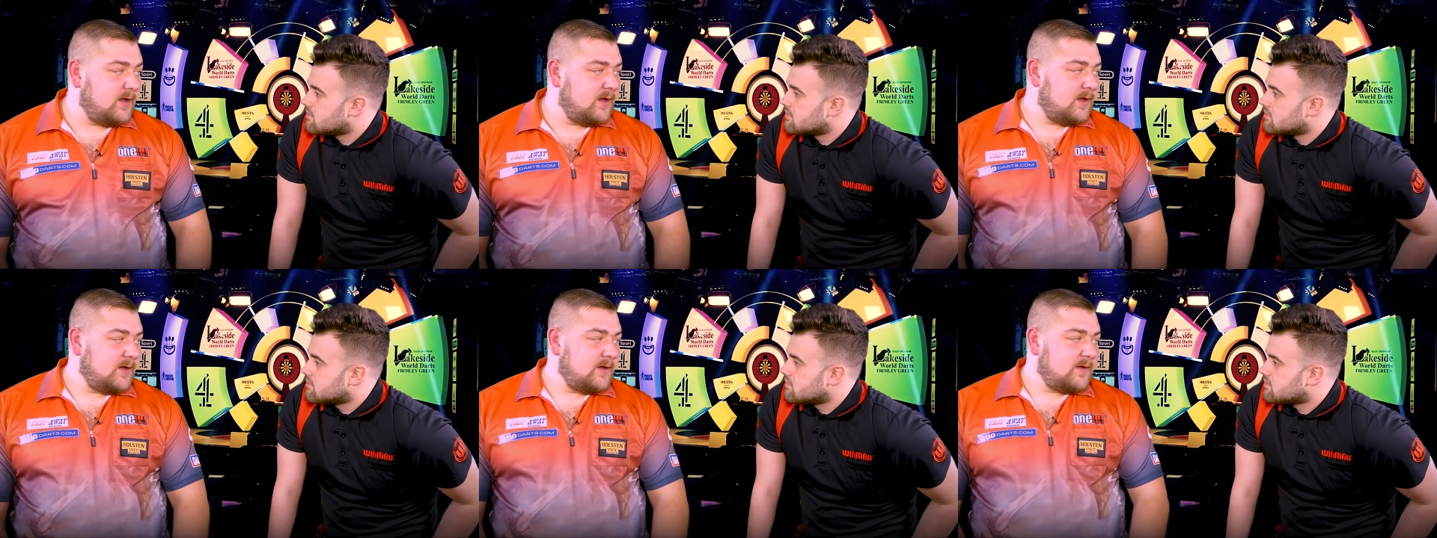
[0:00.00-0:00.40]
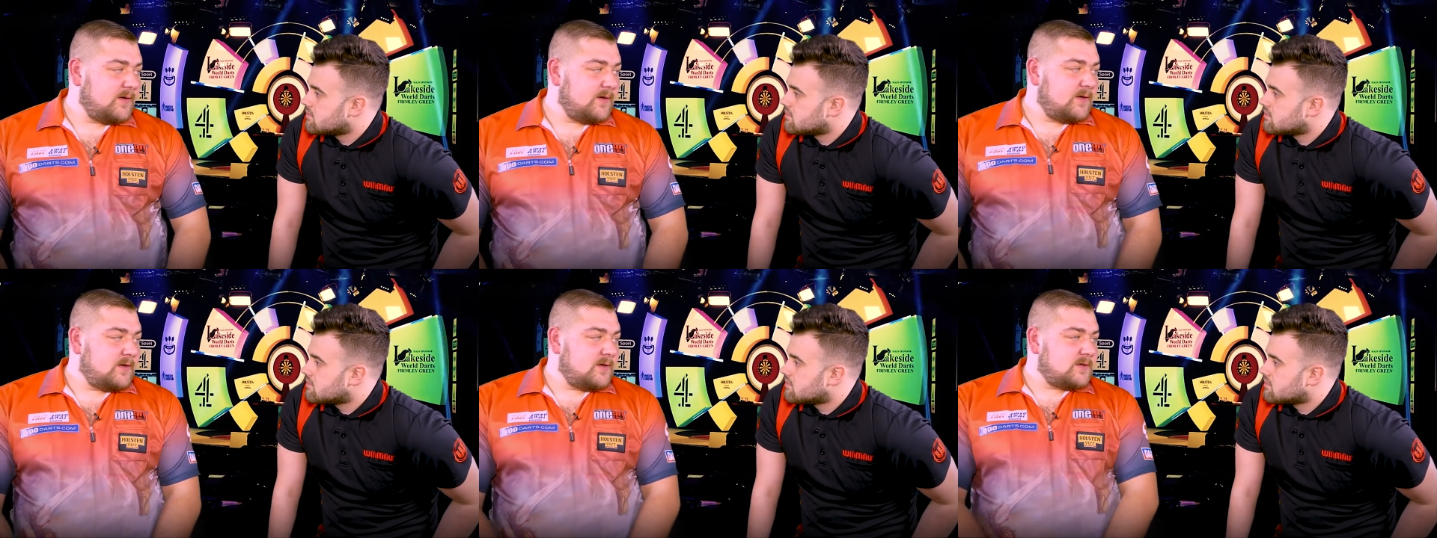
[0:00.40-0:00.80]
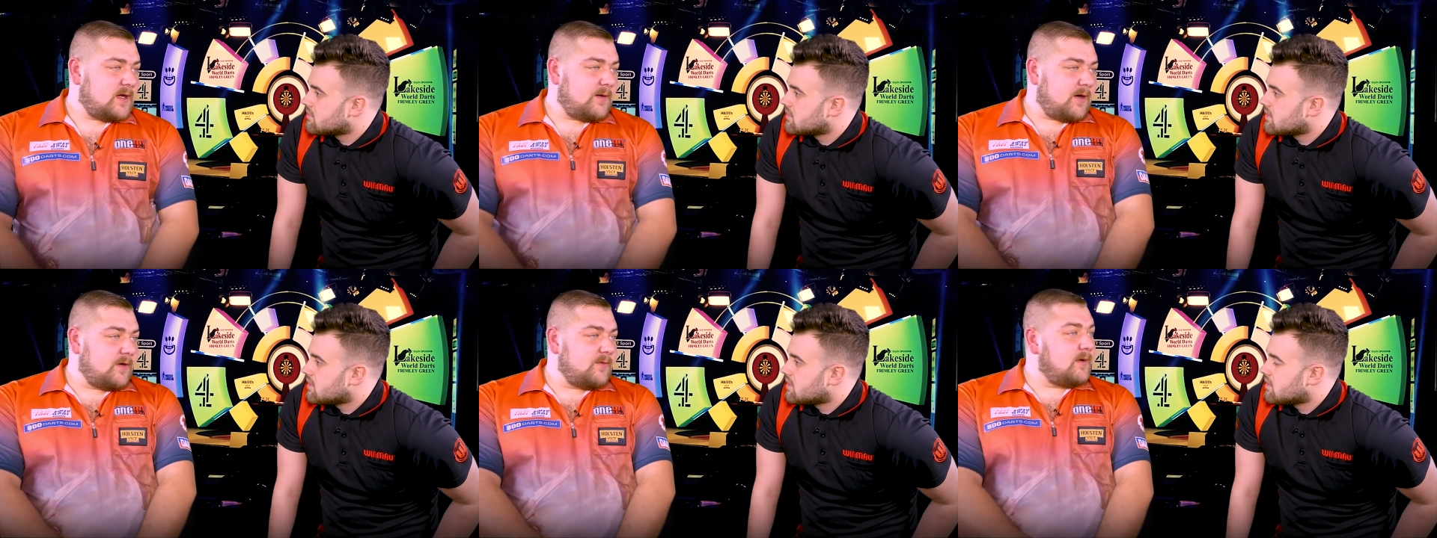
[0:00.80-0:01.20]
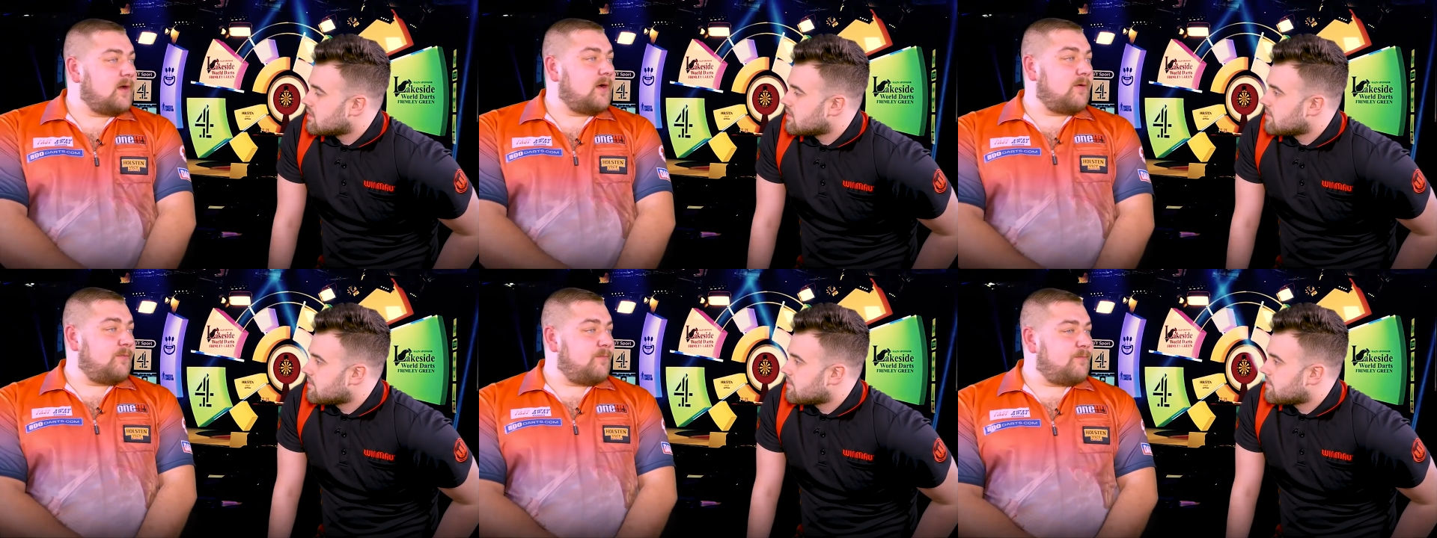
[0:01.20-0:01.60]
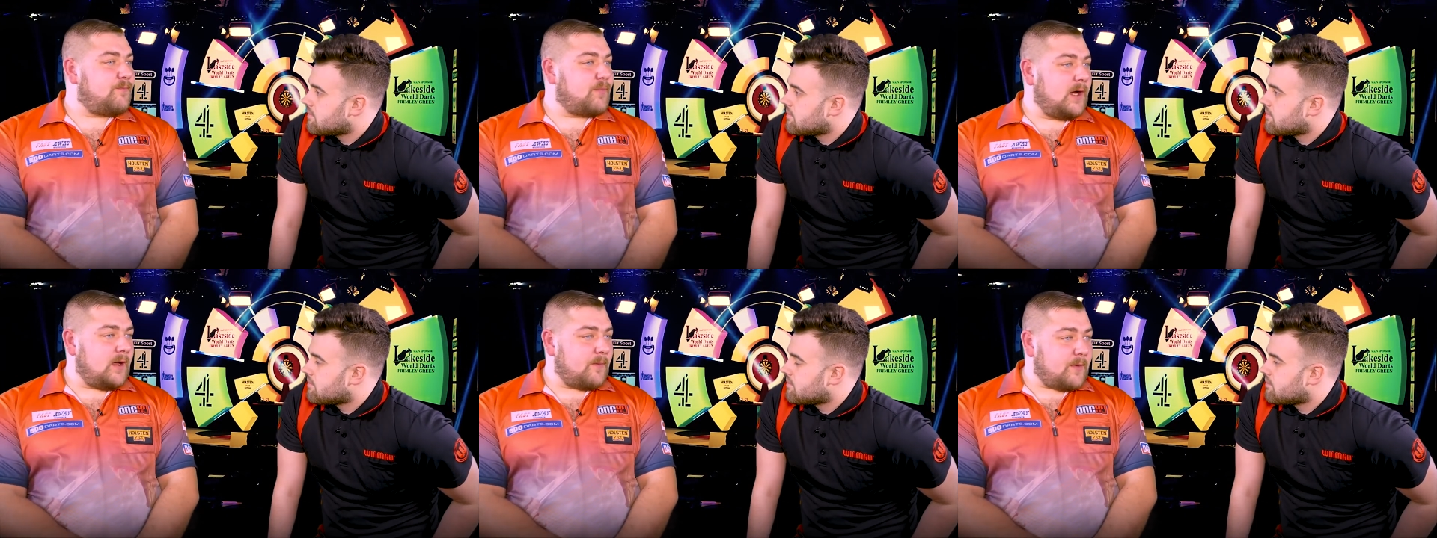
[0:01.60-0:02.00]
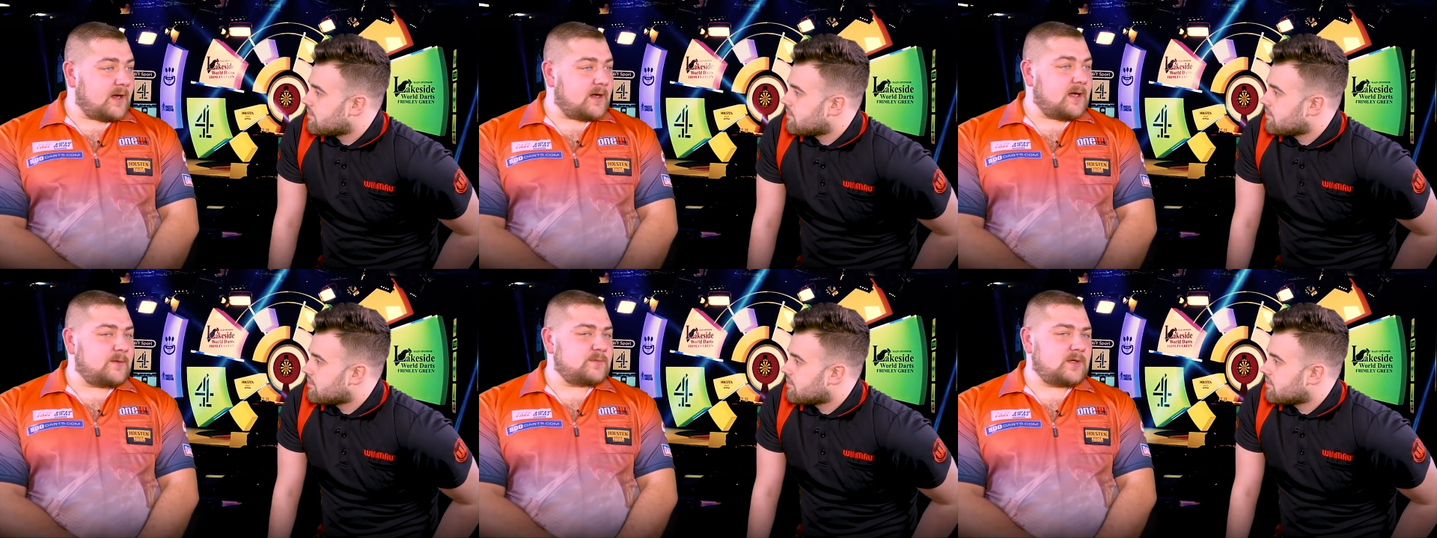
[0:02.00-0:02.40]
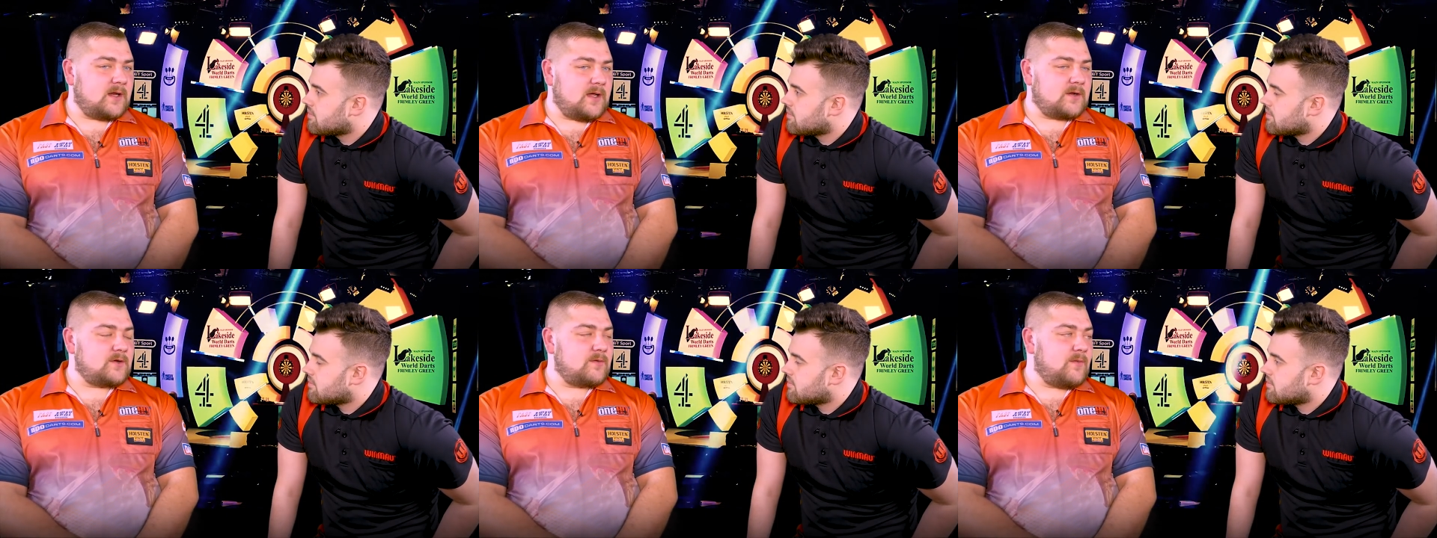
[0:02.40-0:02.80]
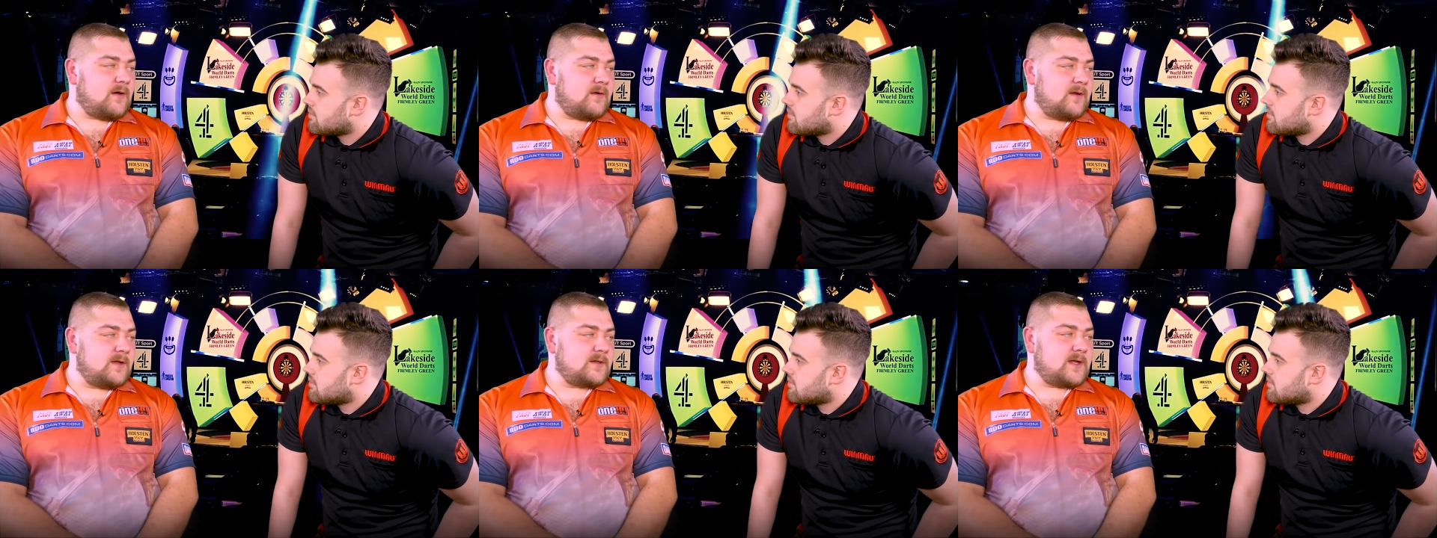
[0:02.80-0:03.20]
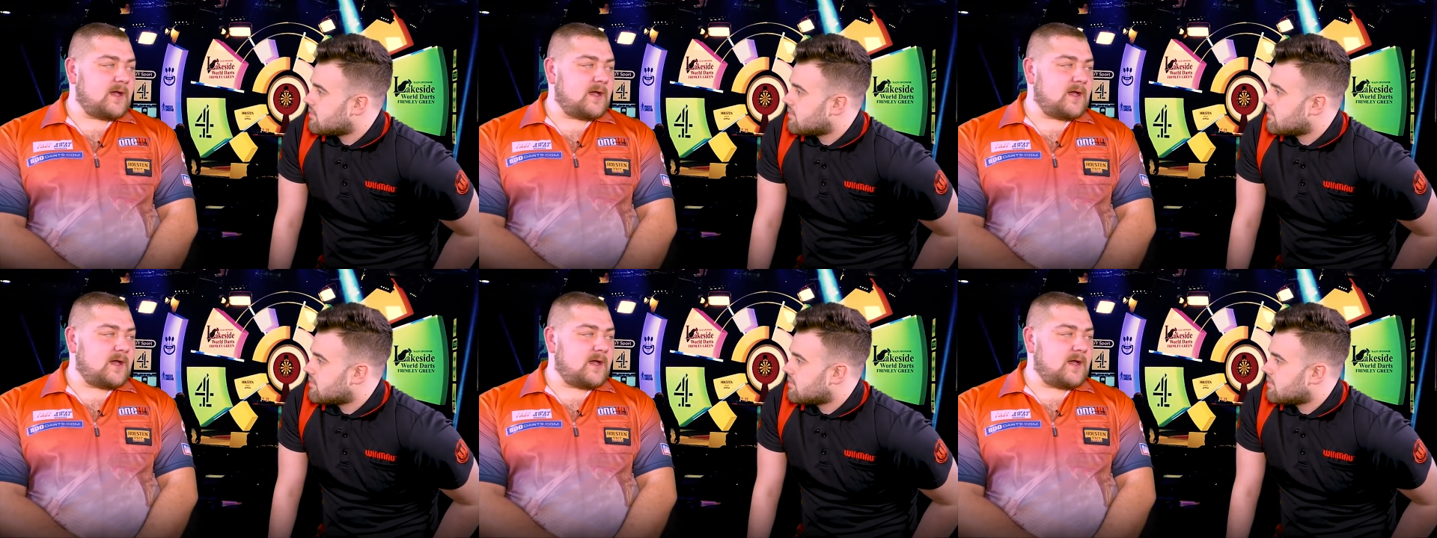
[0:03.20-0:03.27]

Speaker 1: Mm. So I'm hoping I'll bring it back up to the 100 mark next